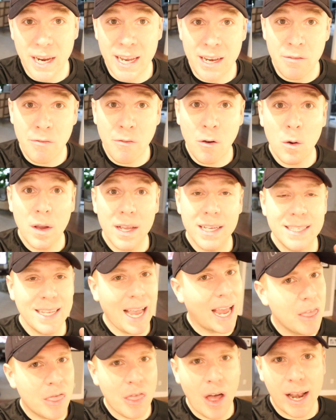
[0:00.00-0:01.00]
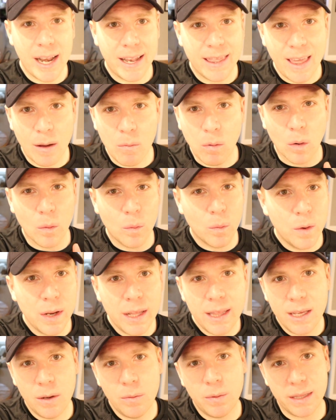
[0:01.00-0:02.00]
in focus, I thought they were
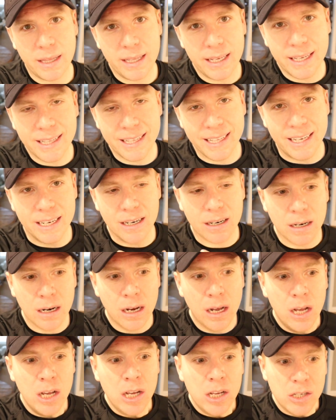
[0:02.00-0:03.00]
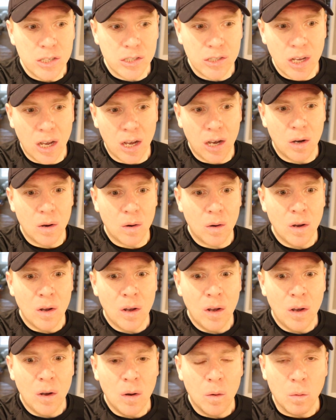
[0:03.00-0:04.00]
really, really clear.
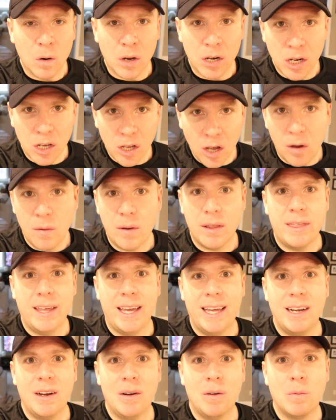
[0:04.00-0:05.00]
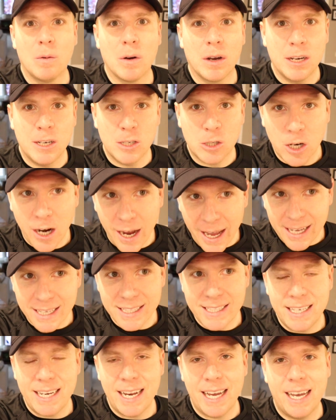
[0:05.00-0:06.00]
So we're gonna go with it. We're gonna try
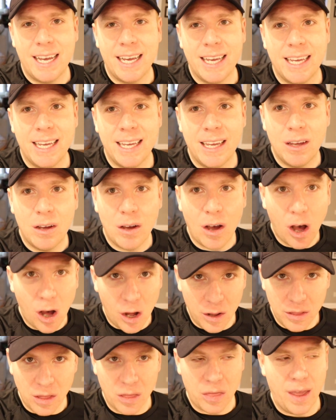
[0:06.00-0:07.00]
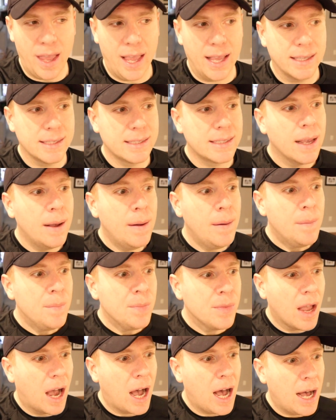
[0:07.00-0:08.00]
it today, all the things.
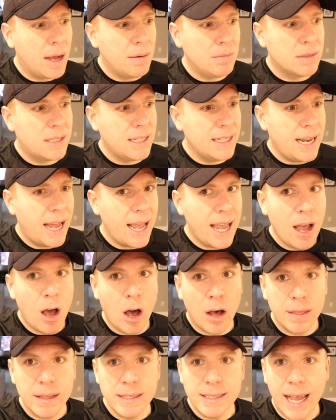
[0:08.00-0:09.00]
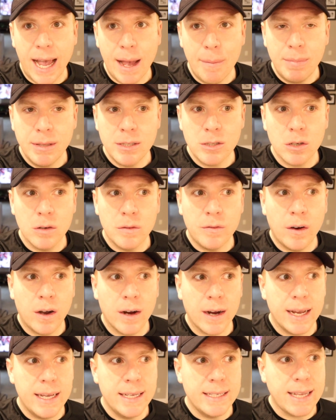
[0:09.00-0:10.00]
Today, all that's happened so
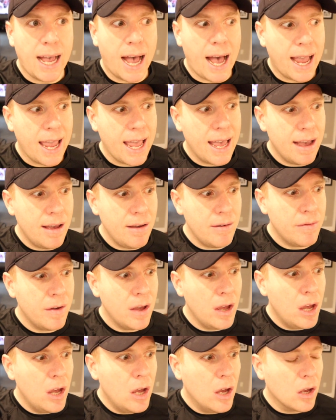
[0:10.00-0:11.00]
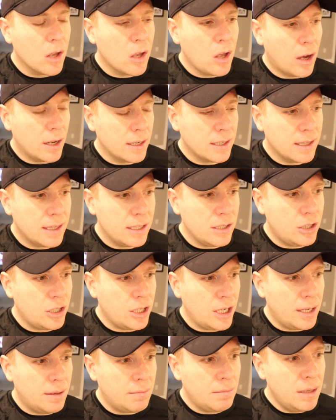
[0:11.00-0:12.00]
far is I have gone to the
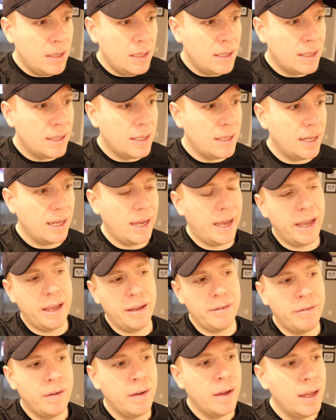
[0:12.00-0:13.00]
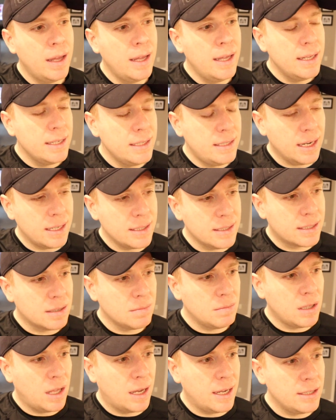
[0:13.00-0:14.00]
gym, I've done
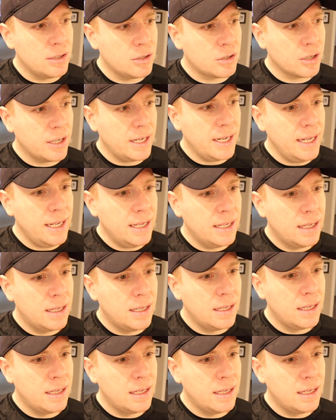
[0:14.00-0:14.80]
some laundry,